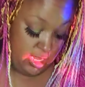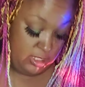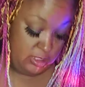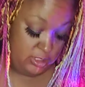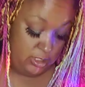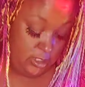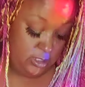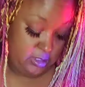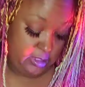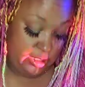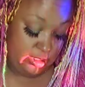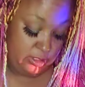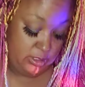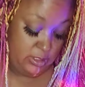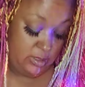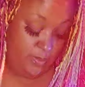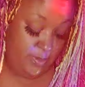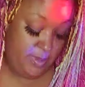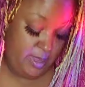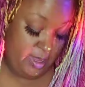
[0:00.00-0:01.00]
I think that's
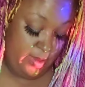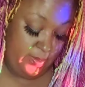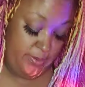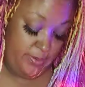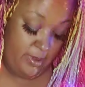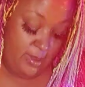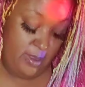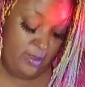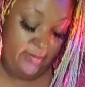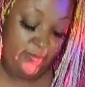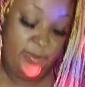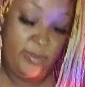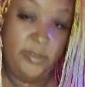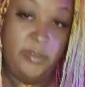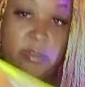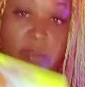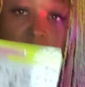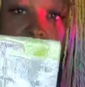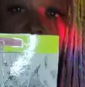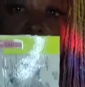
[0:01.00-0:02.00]
somebody
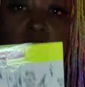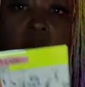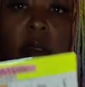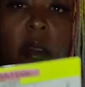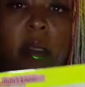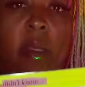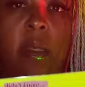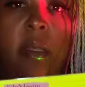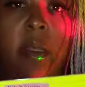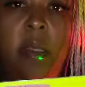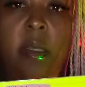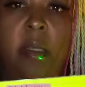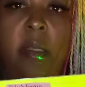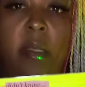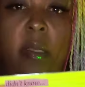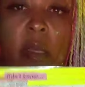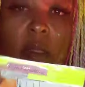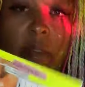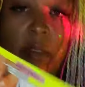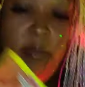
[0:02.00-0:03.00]
privates.
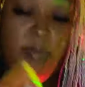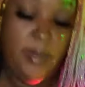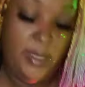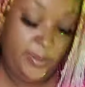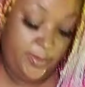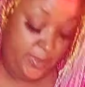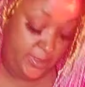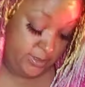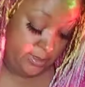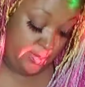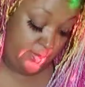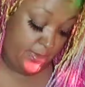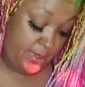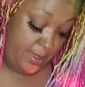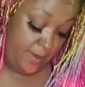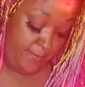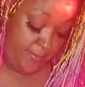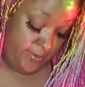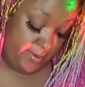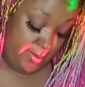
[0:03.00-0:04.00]
Yeah, this might be
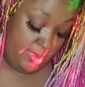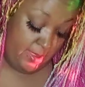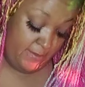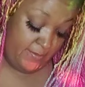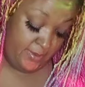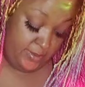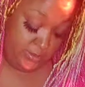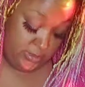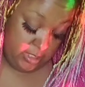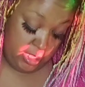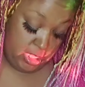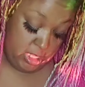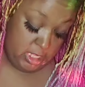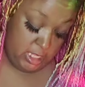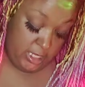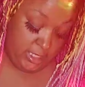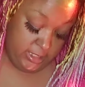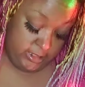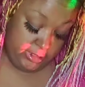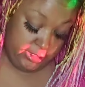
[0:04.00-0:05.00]
somebody privates.
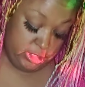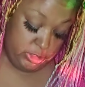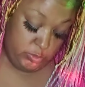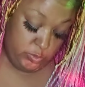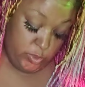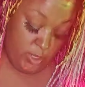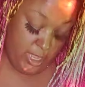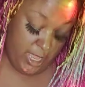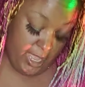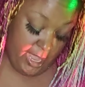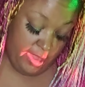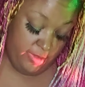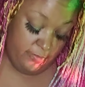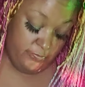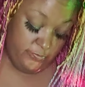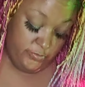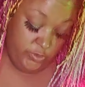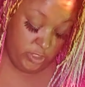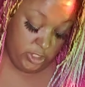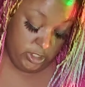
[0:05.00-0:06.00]
And it says, what I
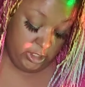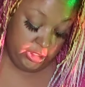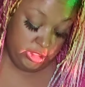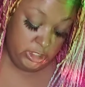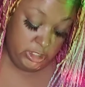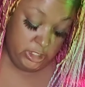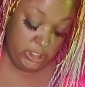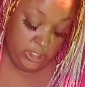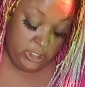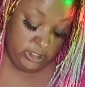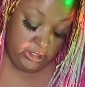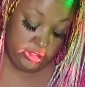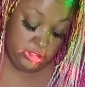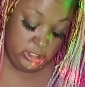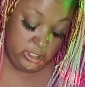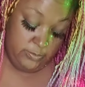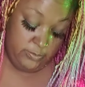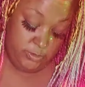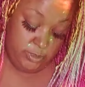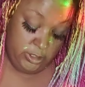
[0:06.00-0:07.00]
really need is
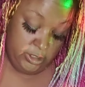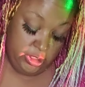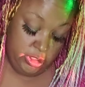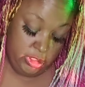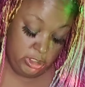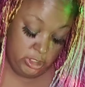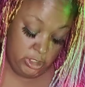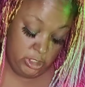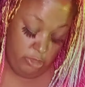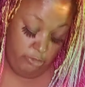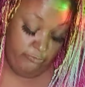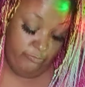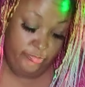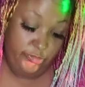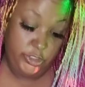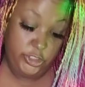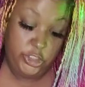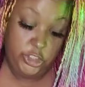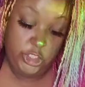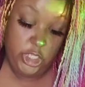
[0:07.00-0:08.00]
something
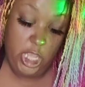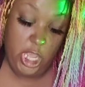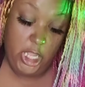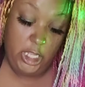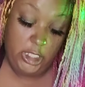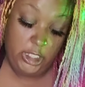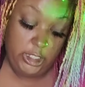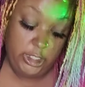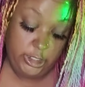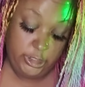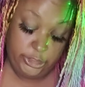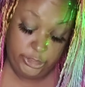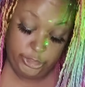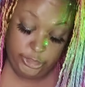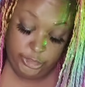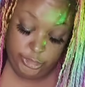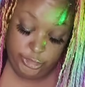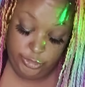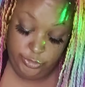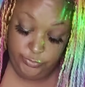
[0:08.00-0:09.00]
for jock
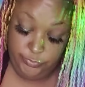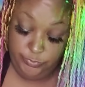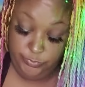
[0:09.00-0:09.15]
itch.